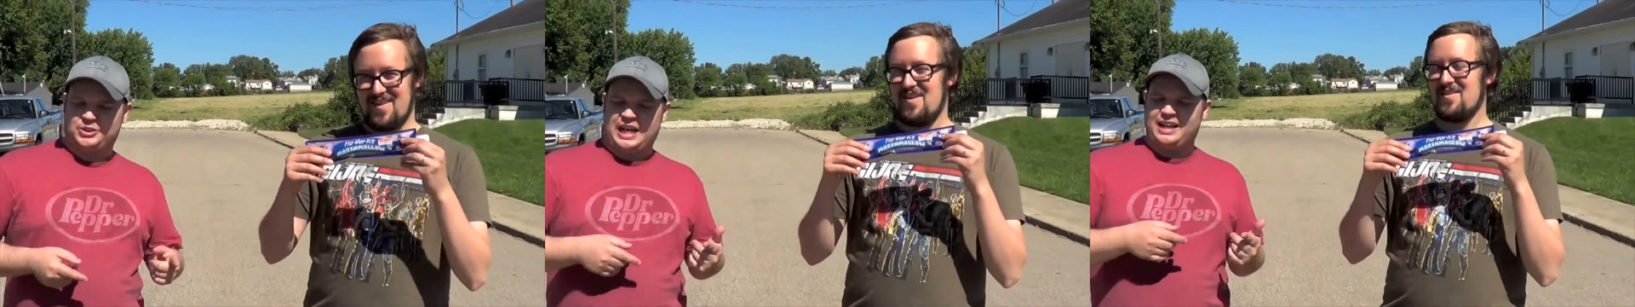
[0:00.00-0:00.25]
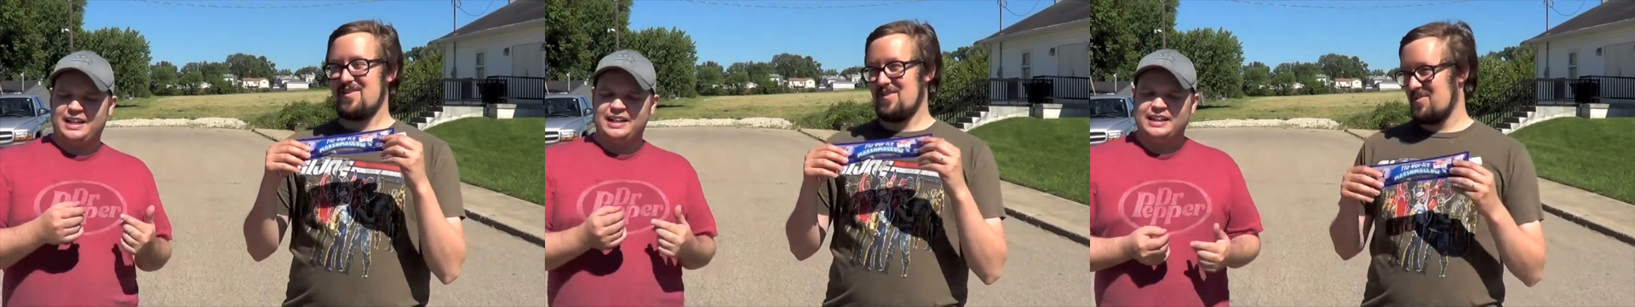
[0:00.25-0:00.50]
Speaker 1: The long
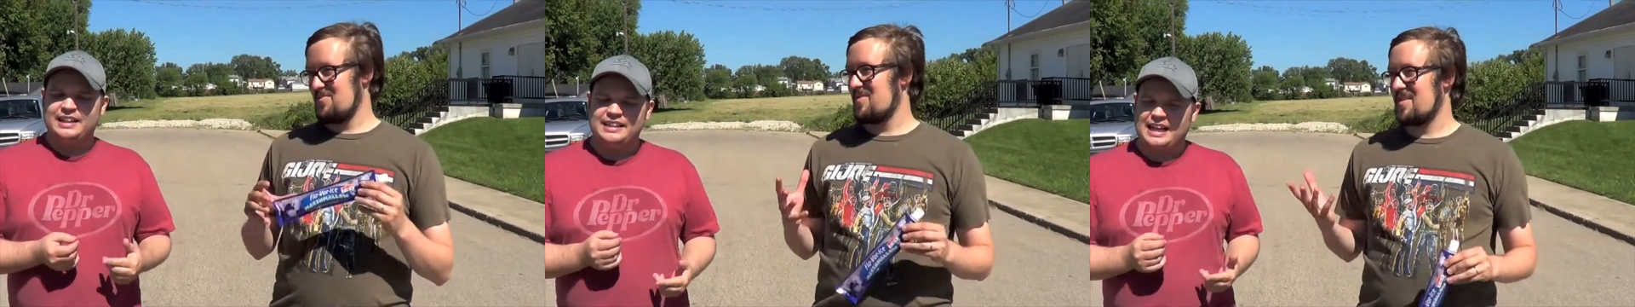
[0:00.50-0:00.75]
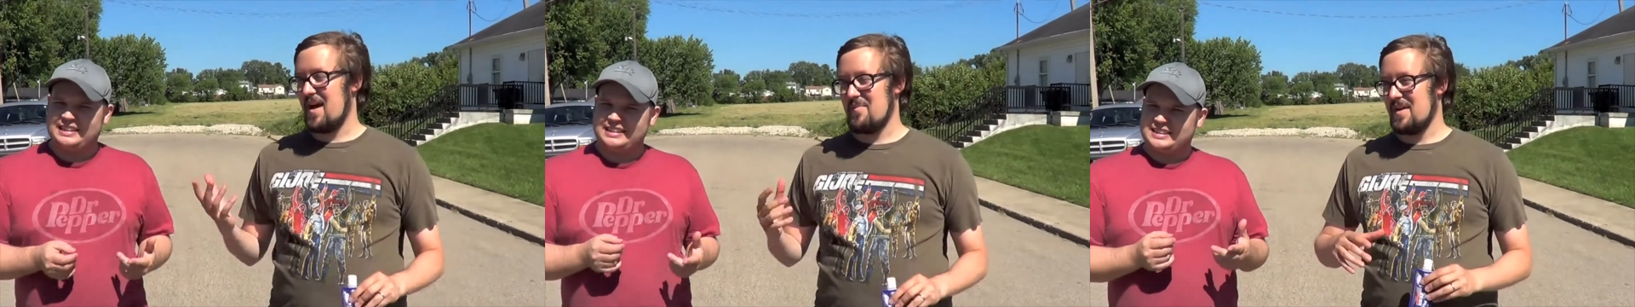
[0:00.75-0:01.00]
not,
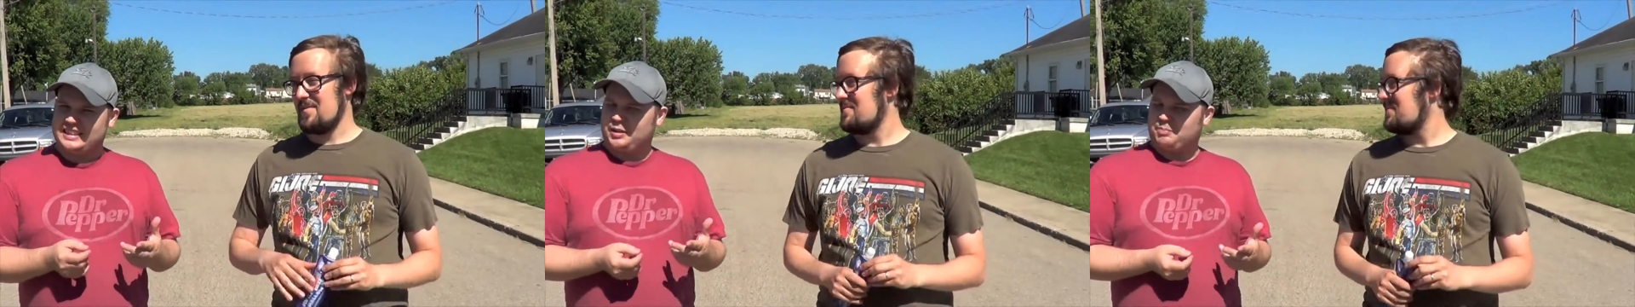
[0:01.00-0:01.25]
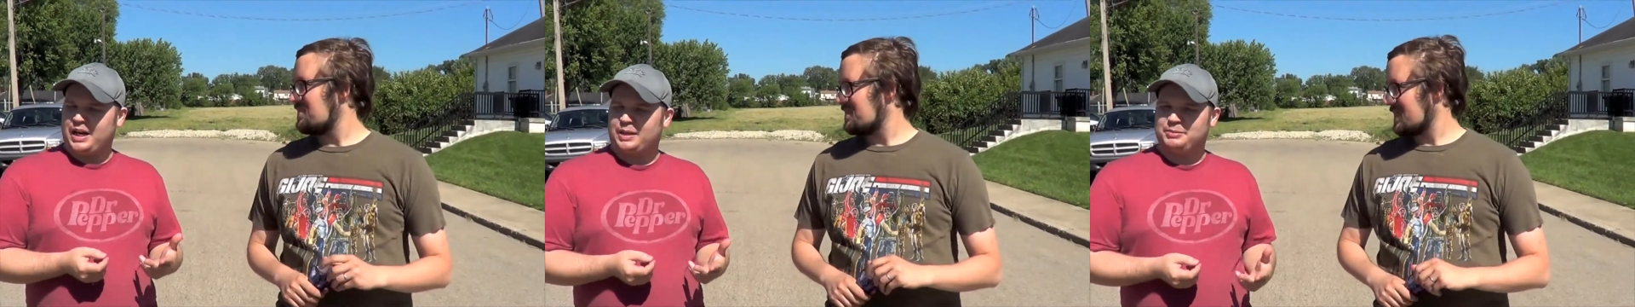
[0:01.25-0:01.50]
tubes. Not I the mean,
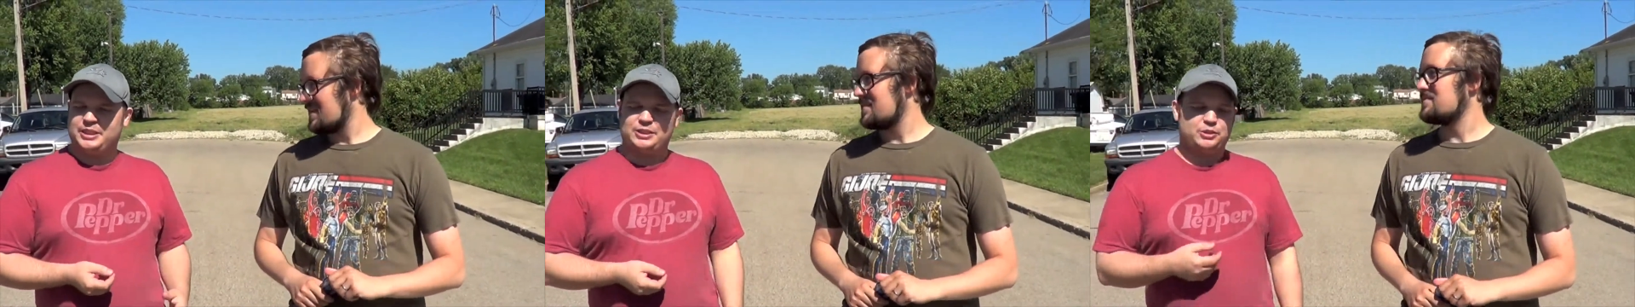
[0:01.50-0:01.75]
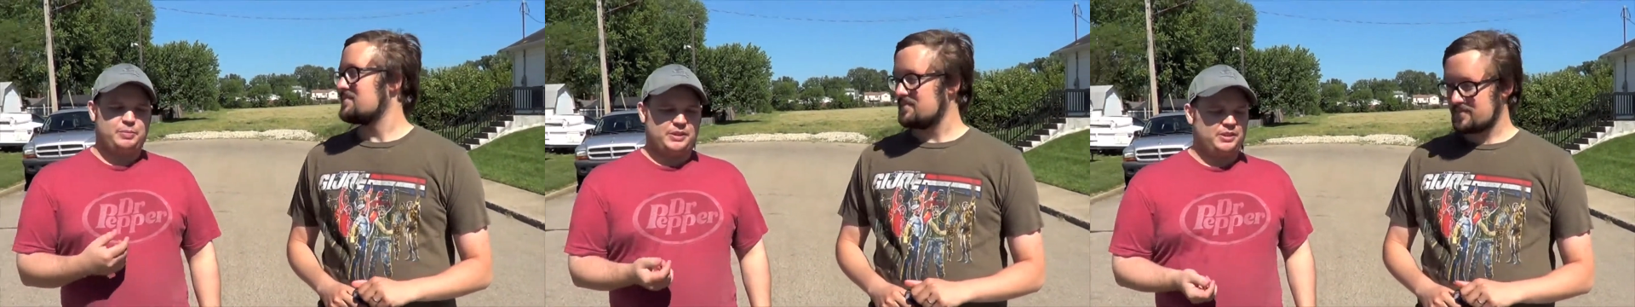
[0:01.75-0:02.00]
stick
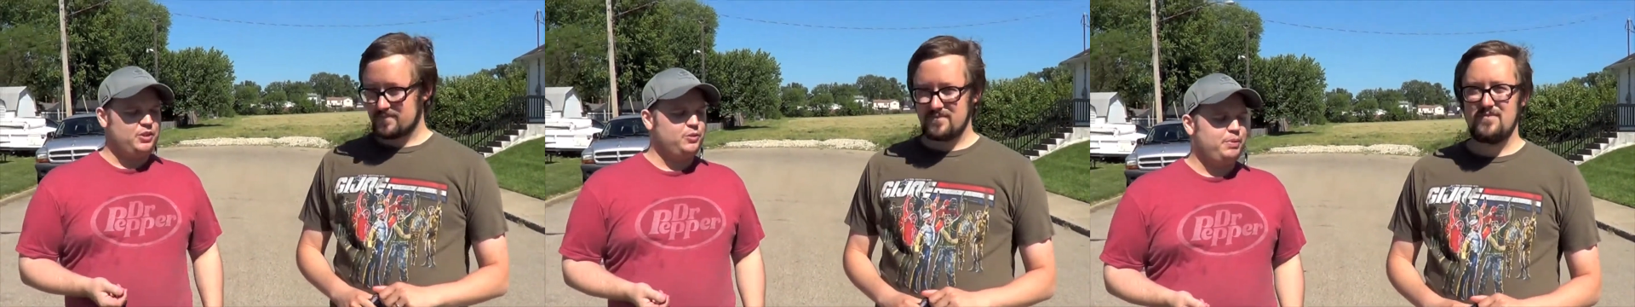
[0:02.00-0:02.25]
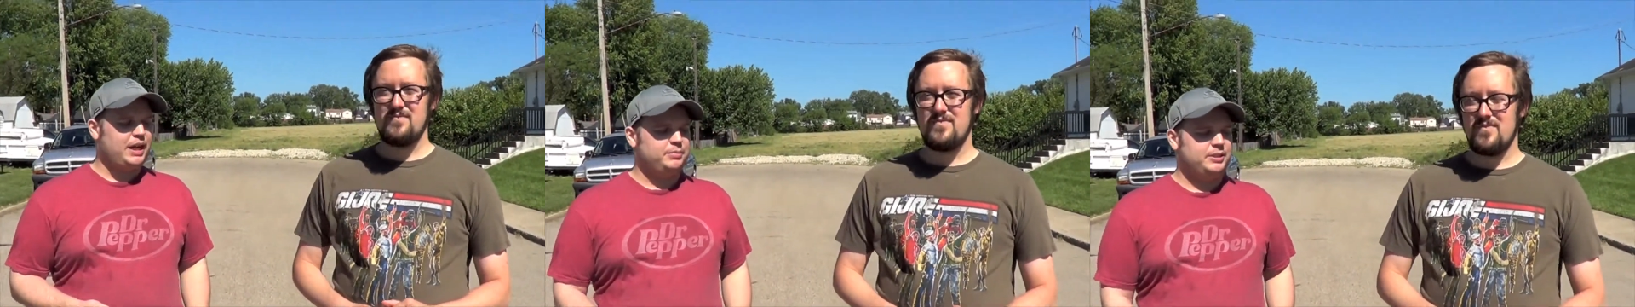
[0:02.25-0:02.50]
popsicles, but the two
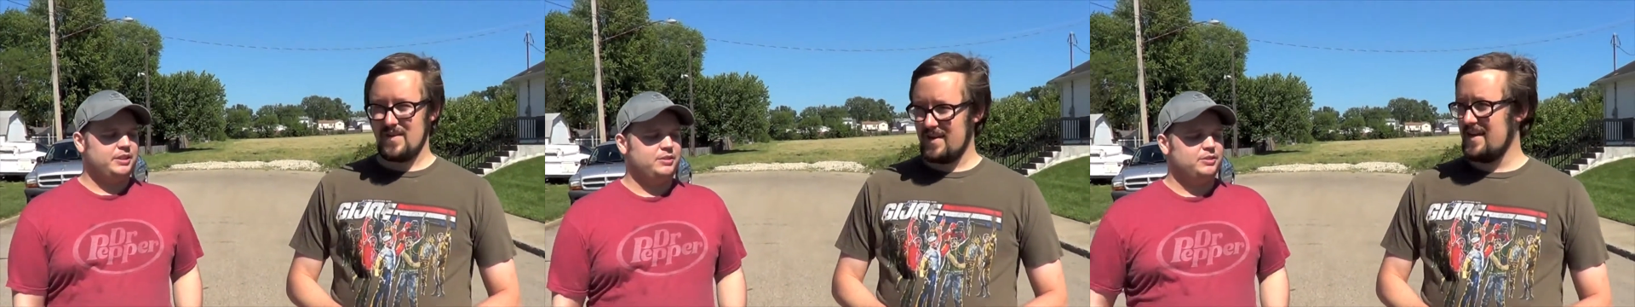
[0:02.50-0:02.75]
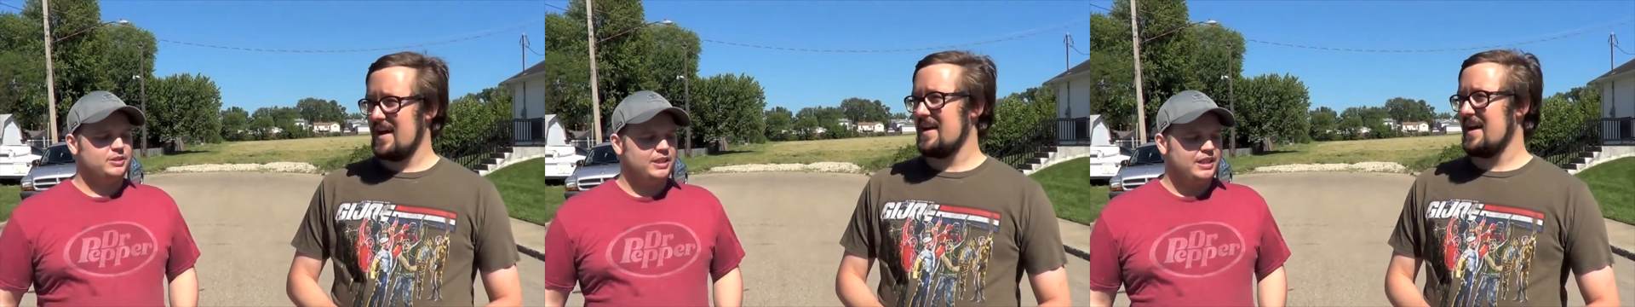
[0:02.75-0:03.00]

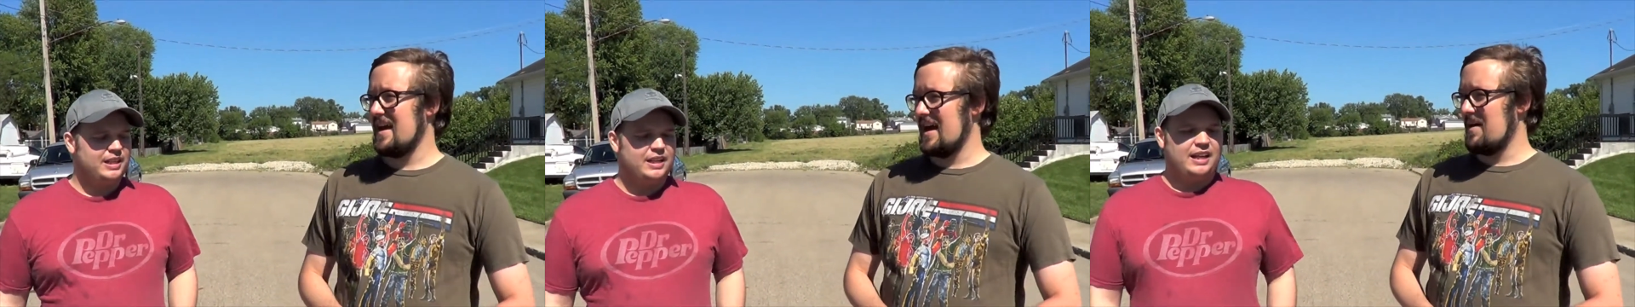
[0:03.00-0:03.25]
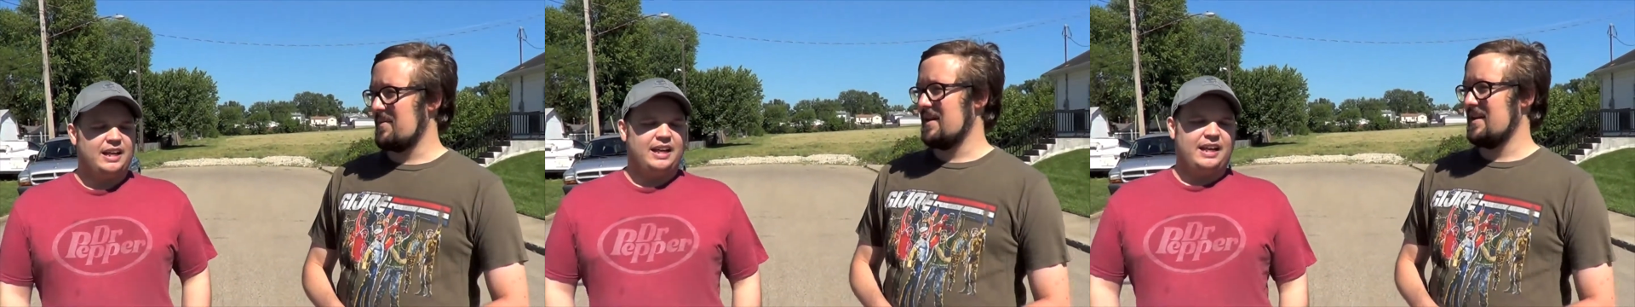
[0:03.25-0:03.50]
popsicles. Yeah, yeah.
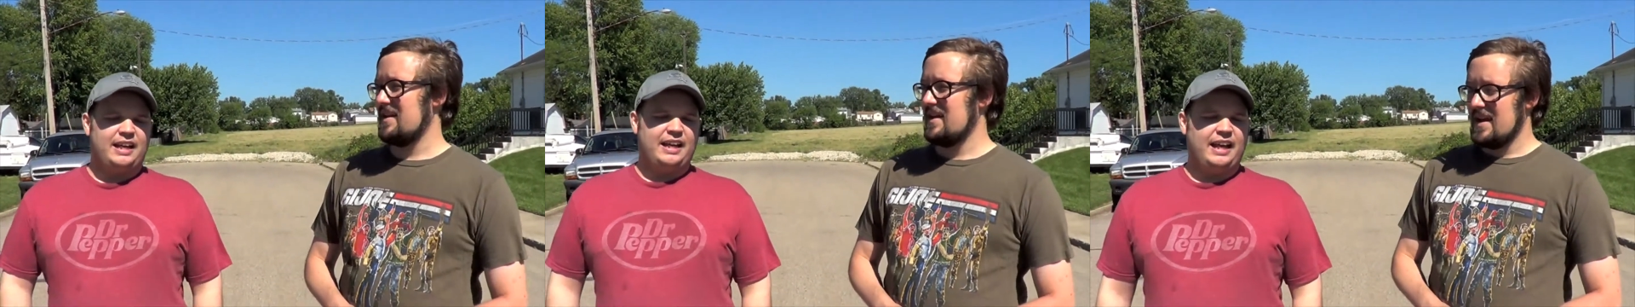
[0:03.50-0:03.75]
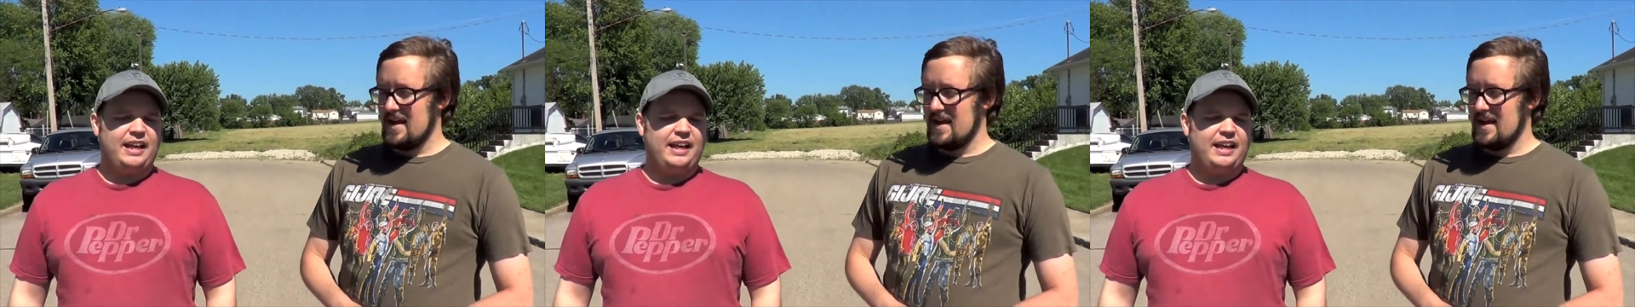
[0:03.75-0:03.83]
I mean.